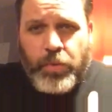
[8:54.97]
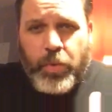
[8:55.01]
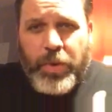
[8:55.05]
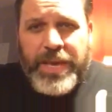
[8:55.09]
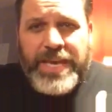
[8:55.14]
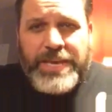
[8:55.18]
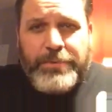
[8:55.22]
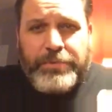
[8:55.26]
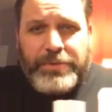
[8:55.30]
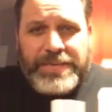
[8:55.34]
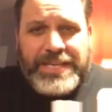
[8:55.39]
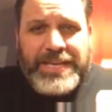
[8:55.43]

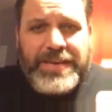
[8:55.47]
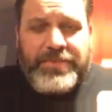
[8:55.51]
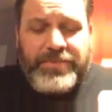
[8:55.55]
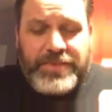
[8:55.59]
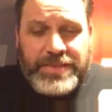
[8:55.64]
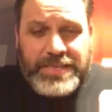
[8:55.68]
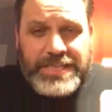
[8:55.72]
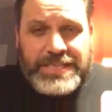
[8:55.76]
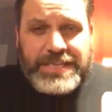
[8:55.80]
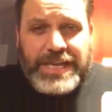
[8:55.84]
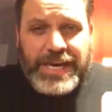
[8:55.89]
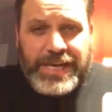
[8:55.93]
we believe
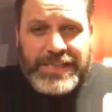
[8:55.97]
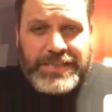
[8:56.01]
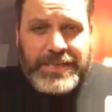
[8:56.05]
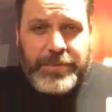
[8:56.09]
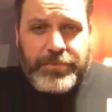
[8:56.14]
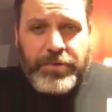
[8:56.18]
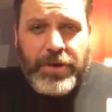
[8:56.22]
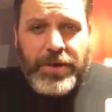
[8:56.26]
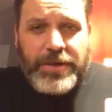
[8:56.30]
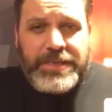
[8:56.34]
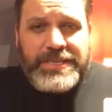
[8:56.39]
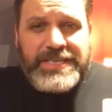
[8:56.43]
in this
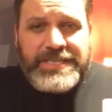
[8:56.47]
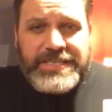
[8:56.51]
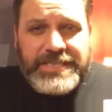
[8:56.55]
concept called